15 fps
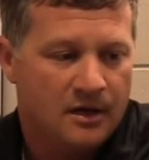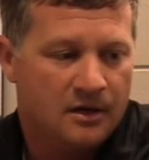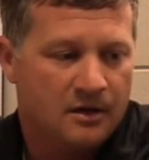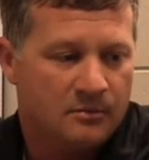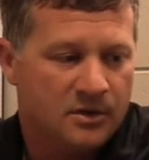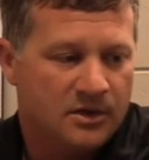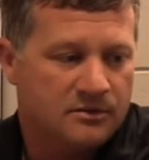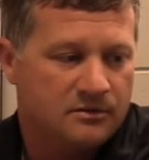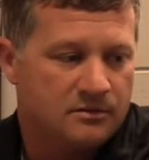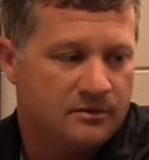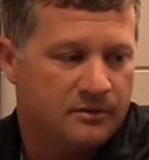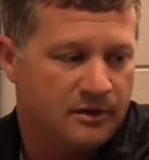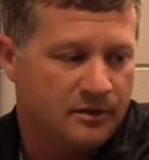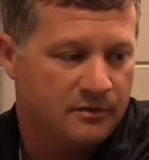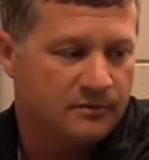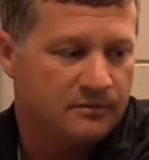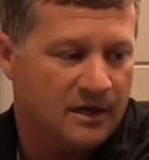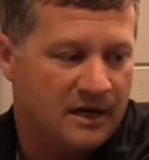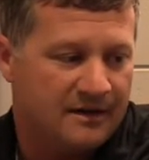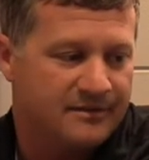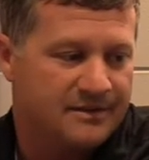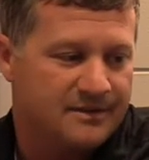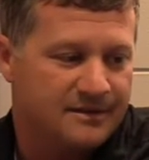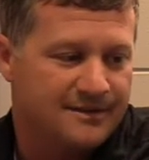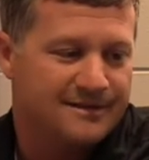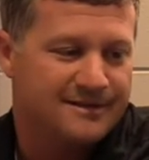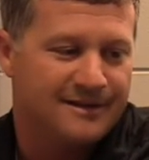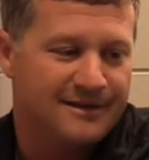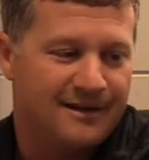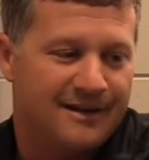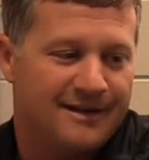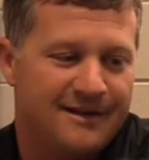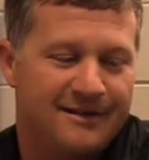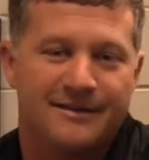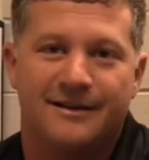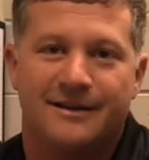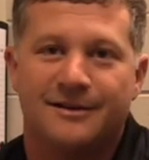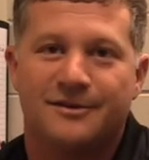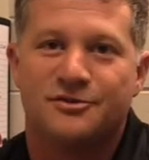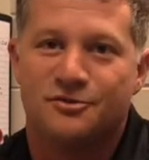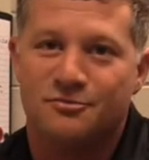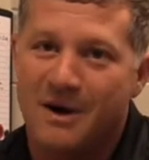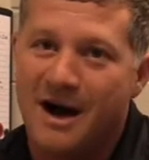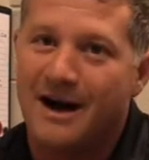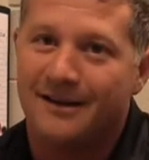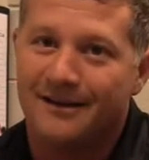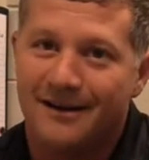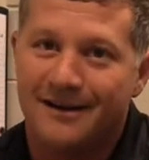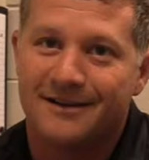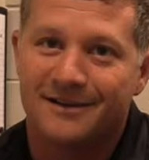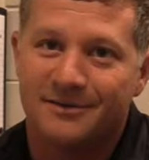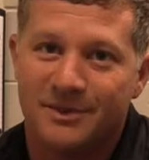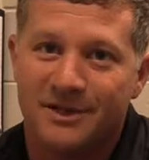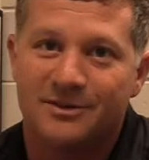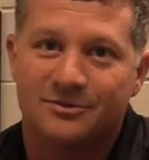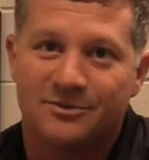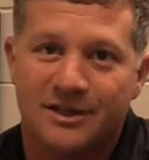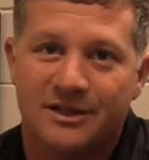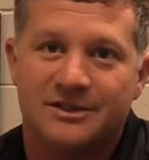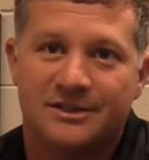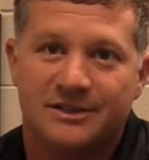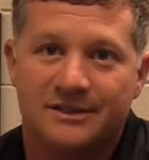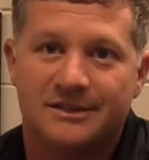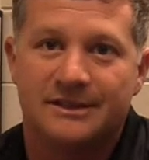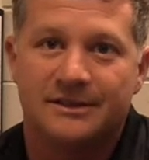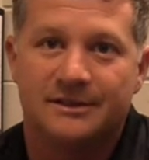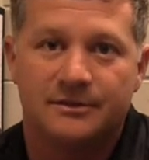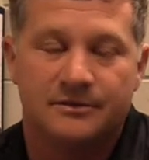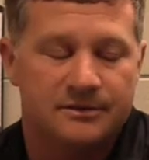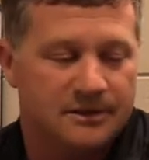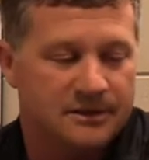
Uh, but, you know, obviously, like anything else, you buy a lot of them, they're going to cut you a deal.